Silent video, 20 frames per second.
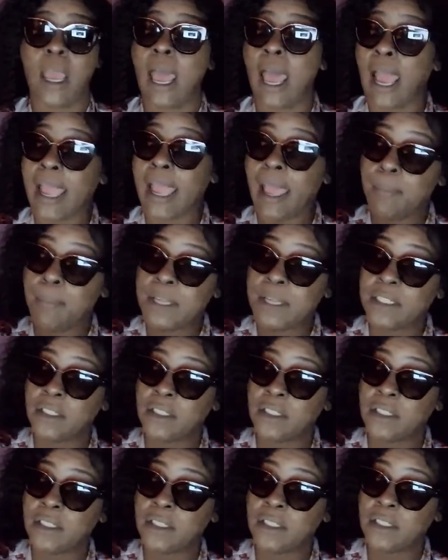I got bitches
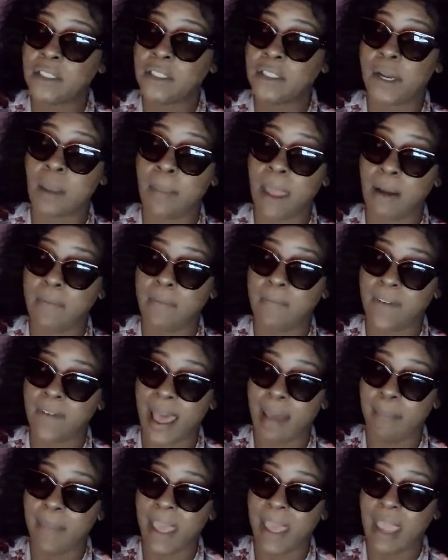on here talking about
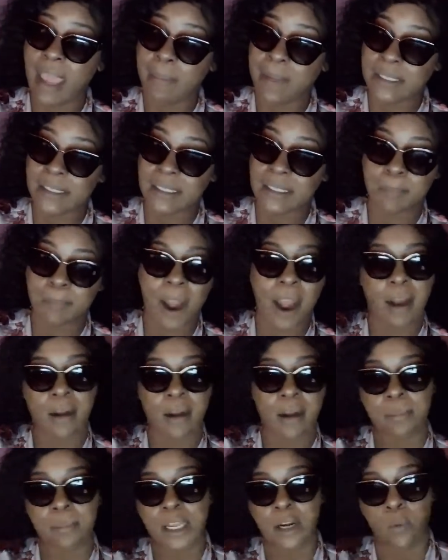Five Babe
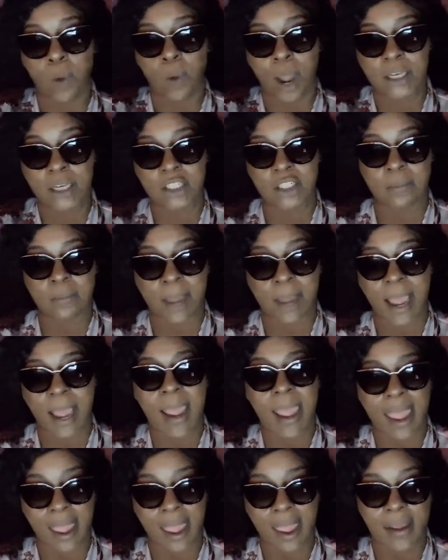inspired me to wash my
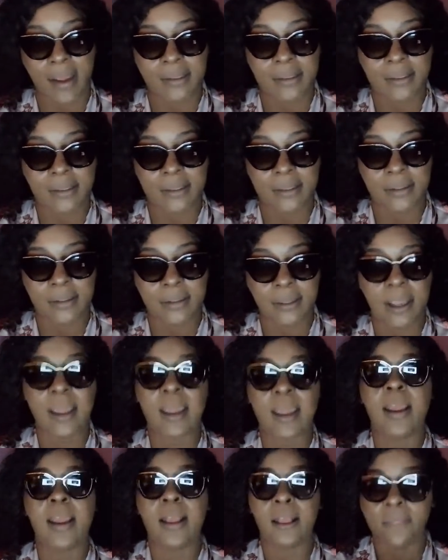ass.
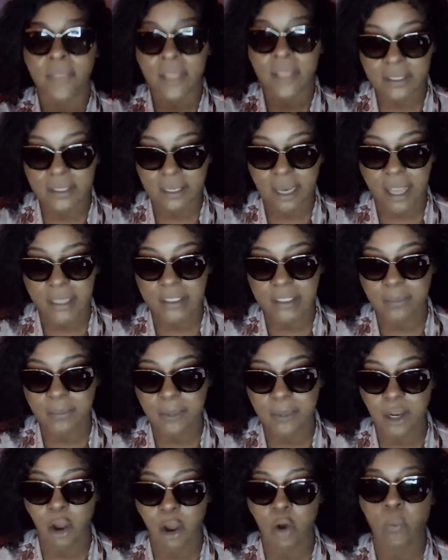This lets
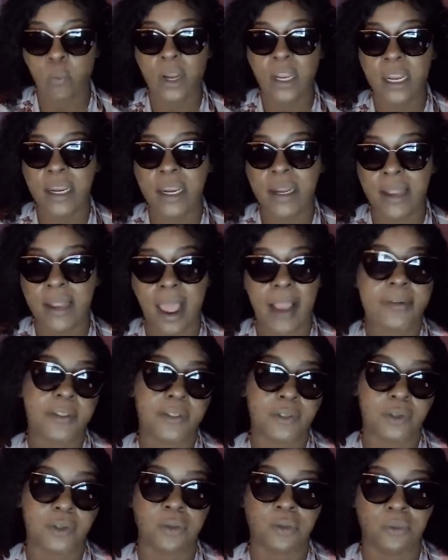me know we need night
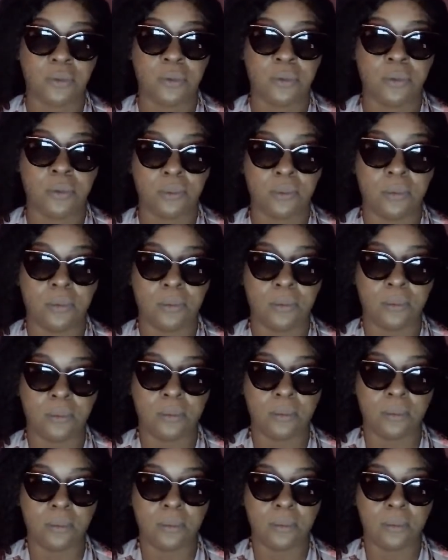school.
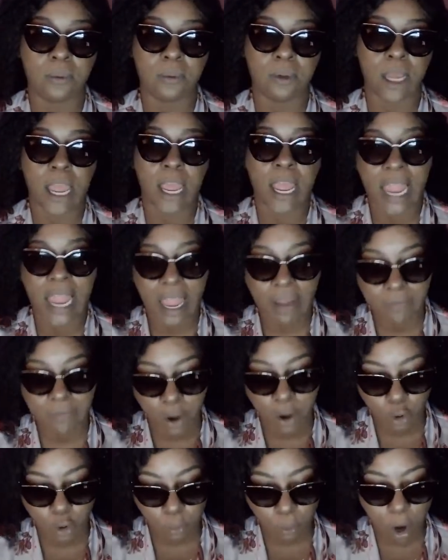If
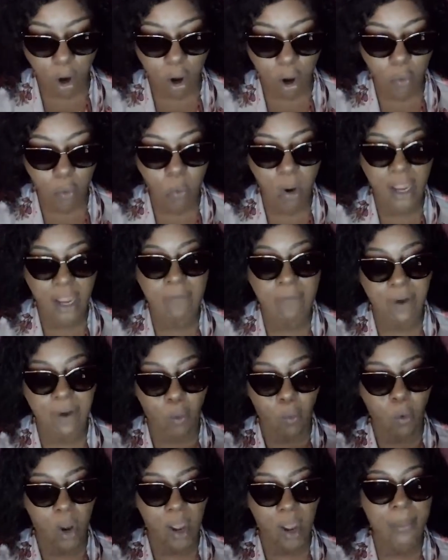a
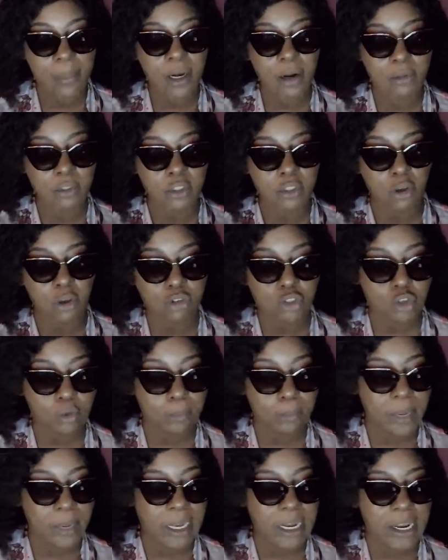woman on social
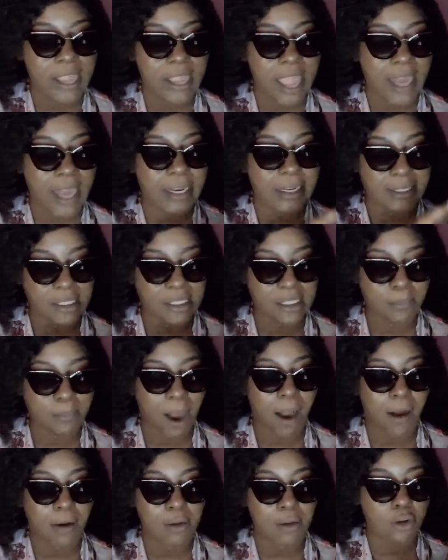media gotta
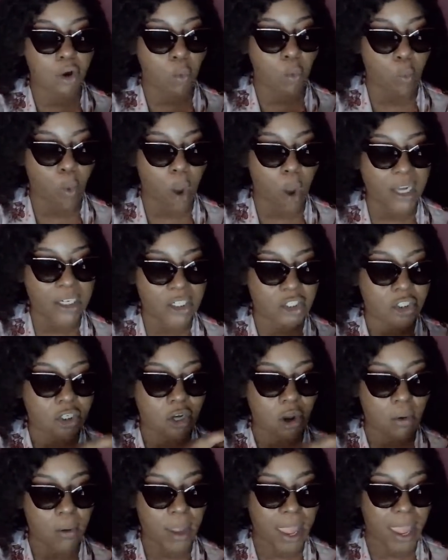inspire you to wash
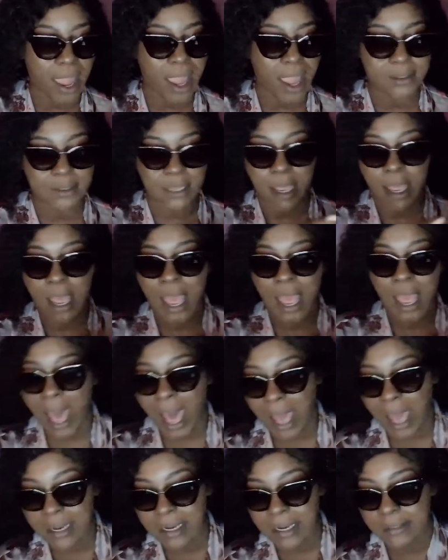your ass,
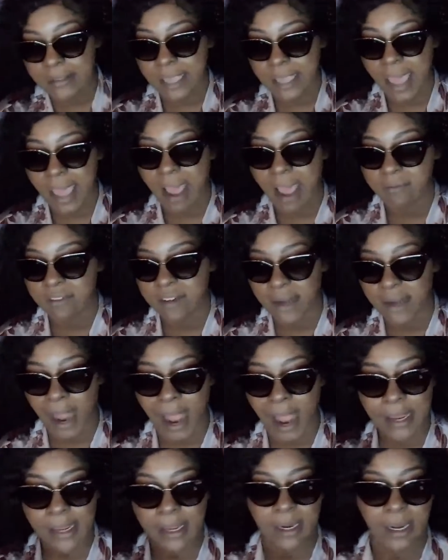I need to have
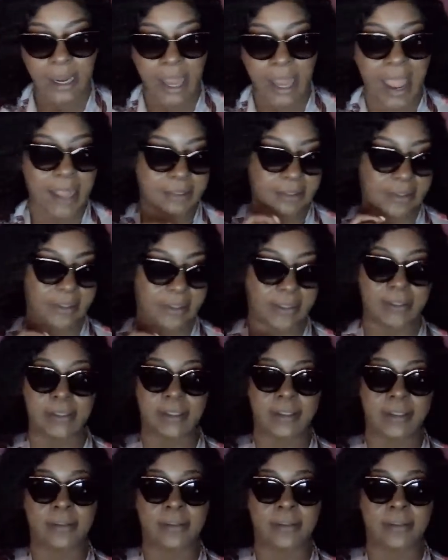night classes.